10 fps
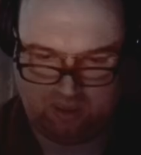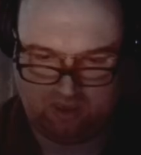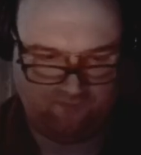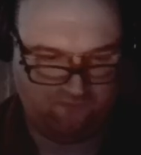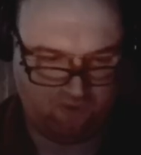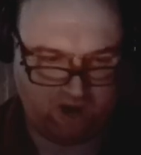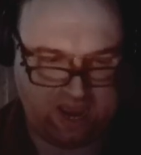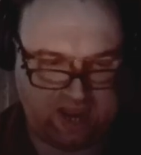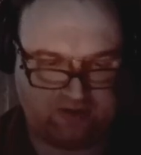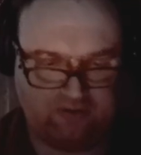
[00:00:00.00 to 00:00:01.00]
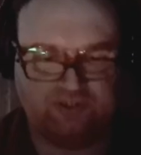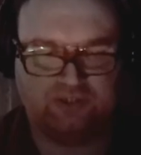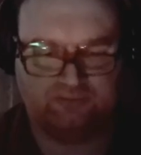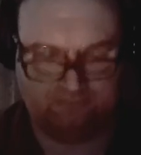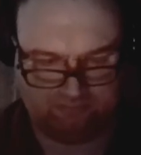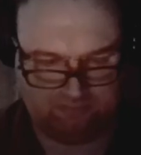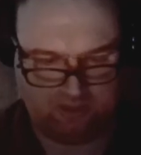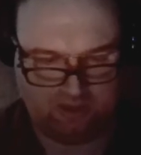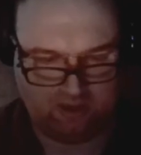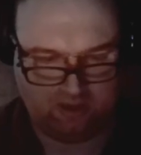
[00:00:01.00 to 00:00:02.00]
for hackers
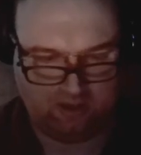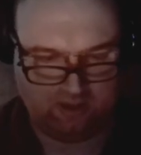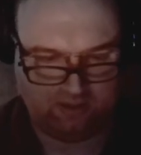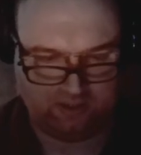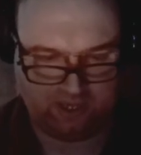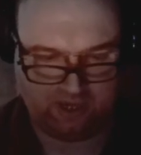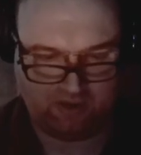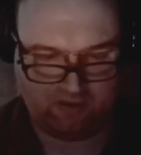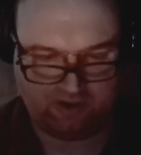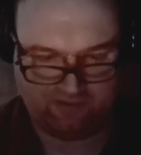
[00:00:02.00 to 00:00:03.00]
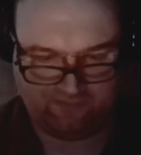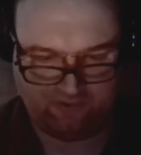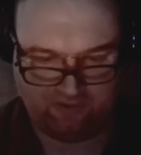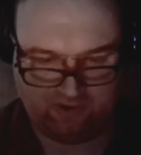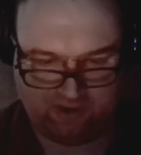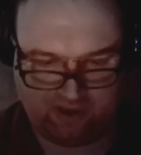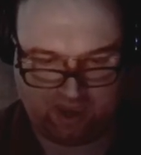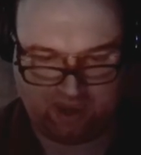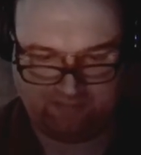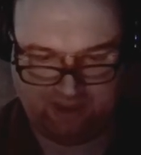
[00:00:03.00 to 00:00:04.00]
to get your info
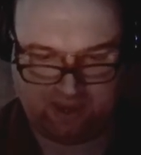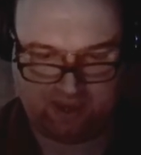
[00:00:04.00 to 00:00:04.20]
and banking